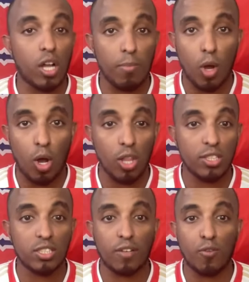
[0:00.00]
about all the
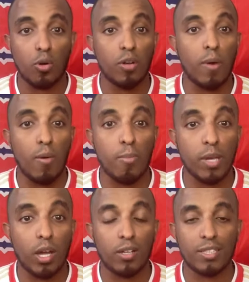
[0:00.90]
stuff going around with
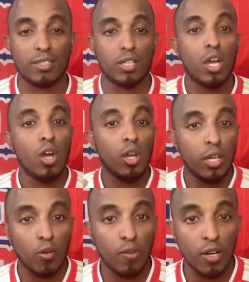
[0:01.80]
Mikel Arteta
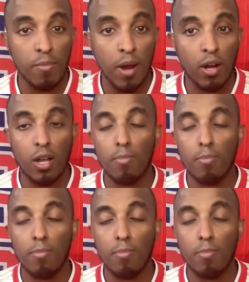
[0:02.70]
over in America.